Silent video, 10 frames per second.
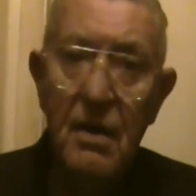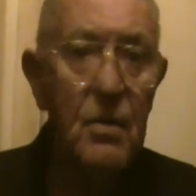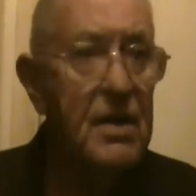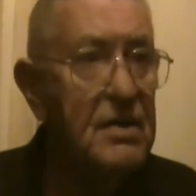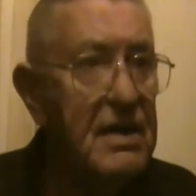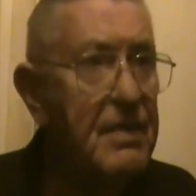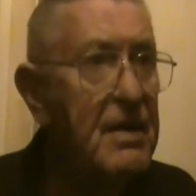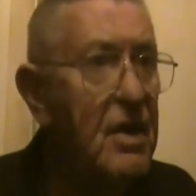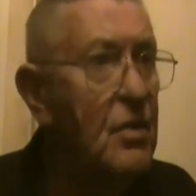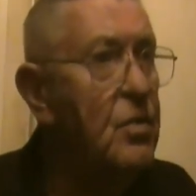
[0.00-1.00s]
wondering
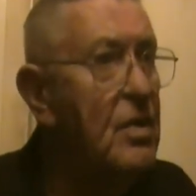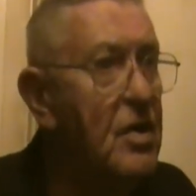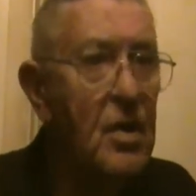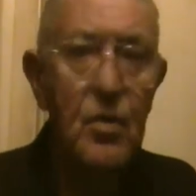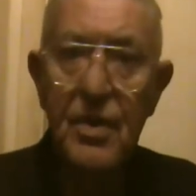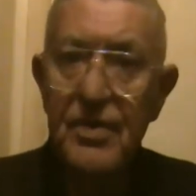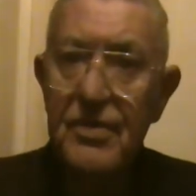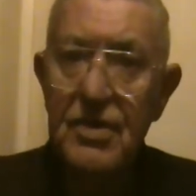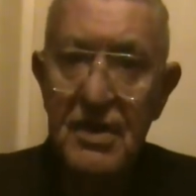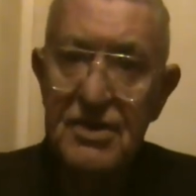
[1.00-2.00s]
about, well, were
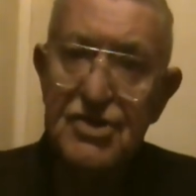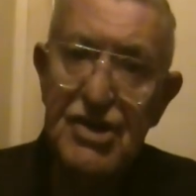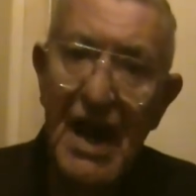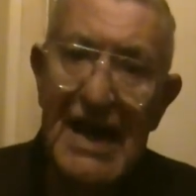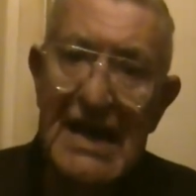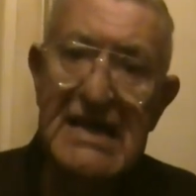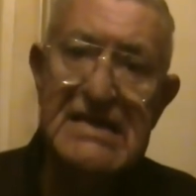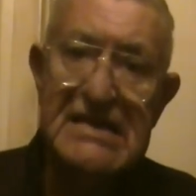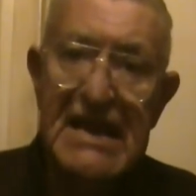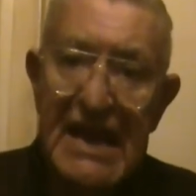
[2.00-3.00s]
there
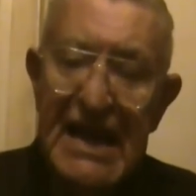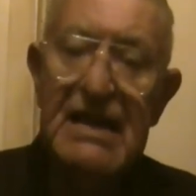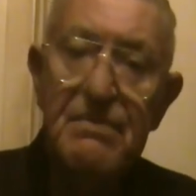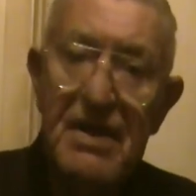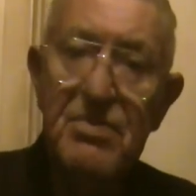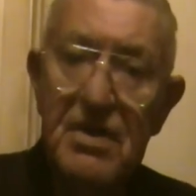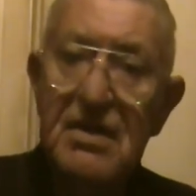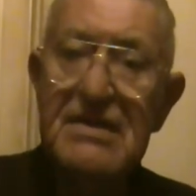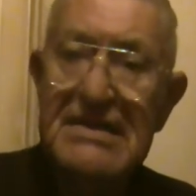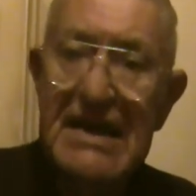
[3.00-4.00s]
giants in
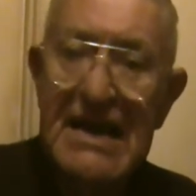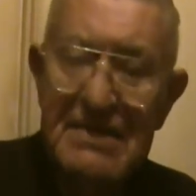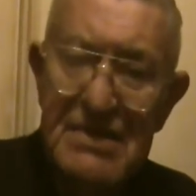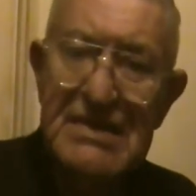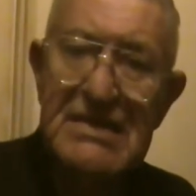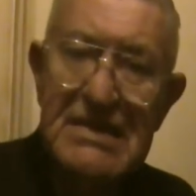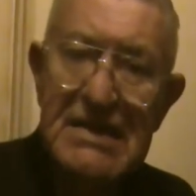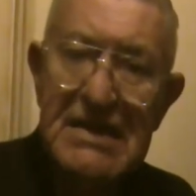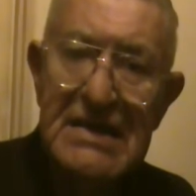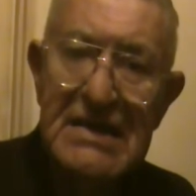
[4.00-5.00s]
biblical times?
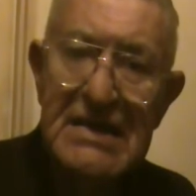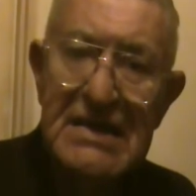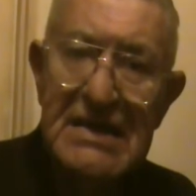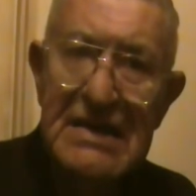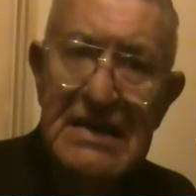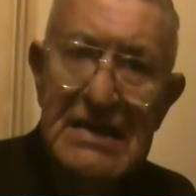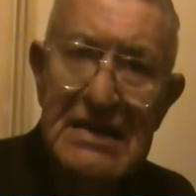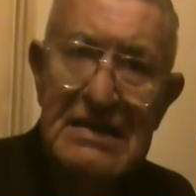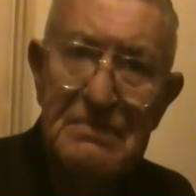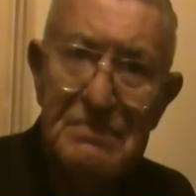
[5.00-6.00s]

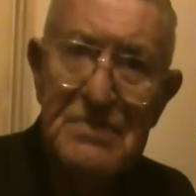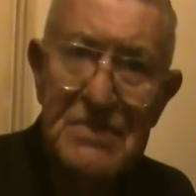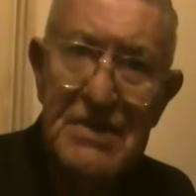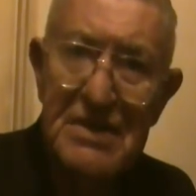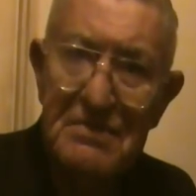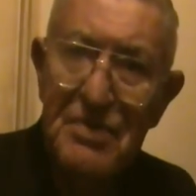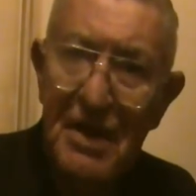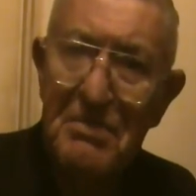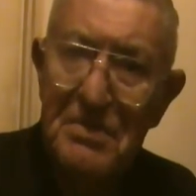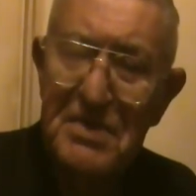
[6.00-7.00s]
Yeah,
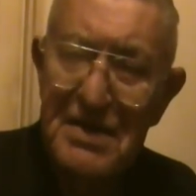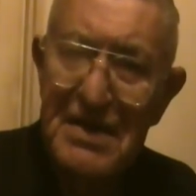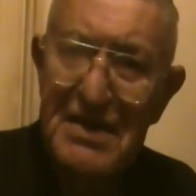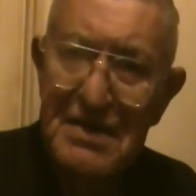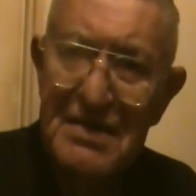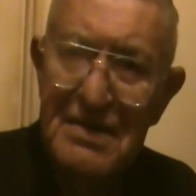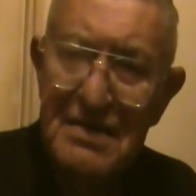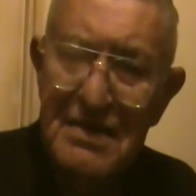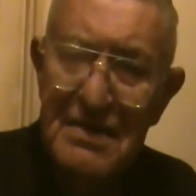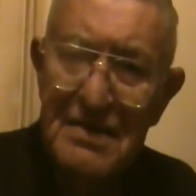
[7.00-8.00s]
probably.
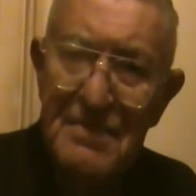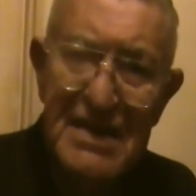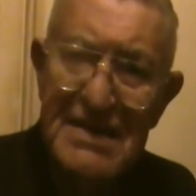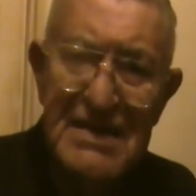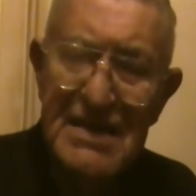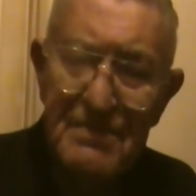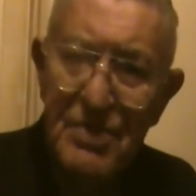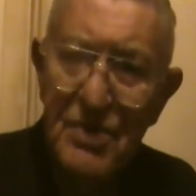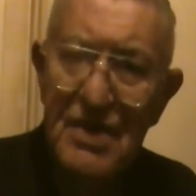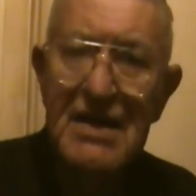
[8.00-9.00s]
But that's not the
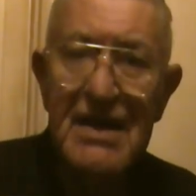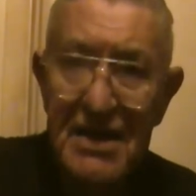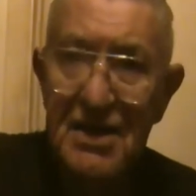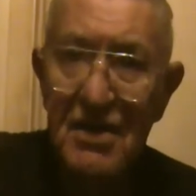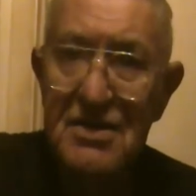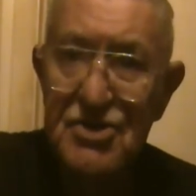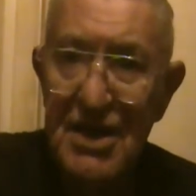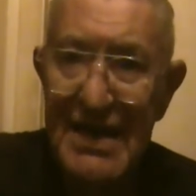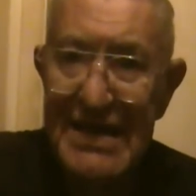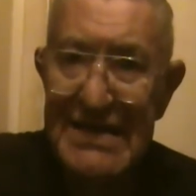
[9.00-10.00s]
point. There are
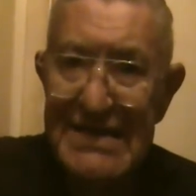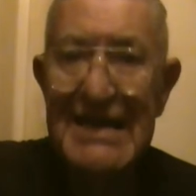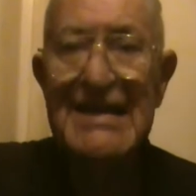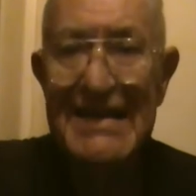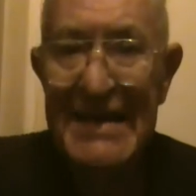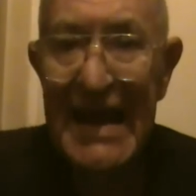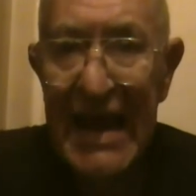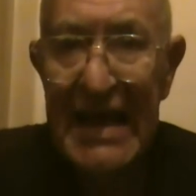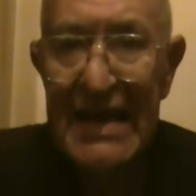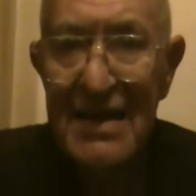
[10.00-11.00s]
giants
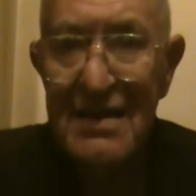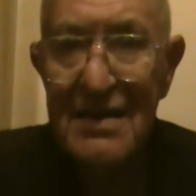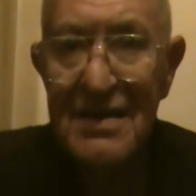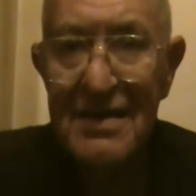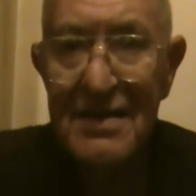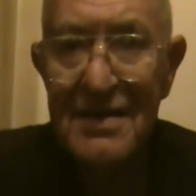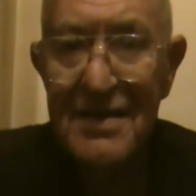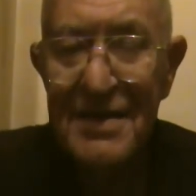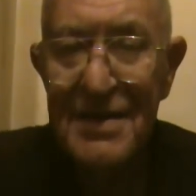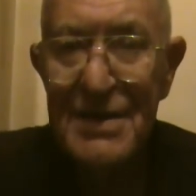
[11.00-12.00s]
today.
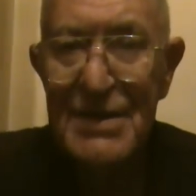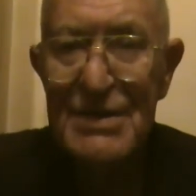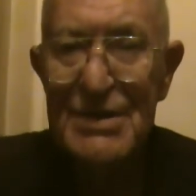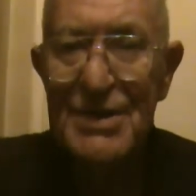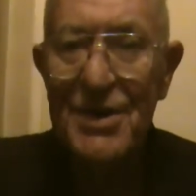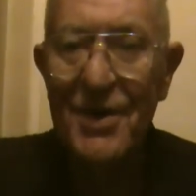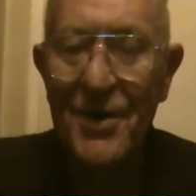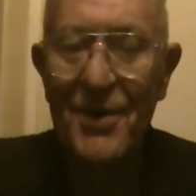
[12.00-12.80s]
So,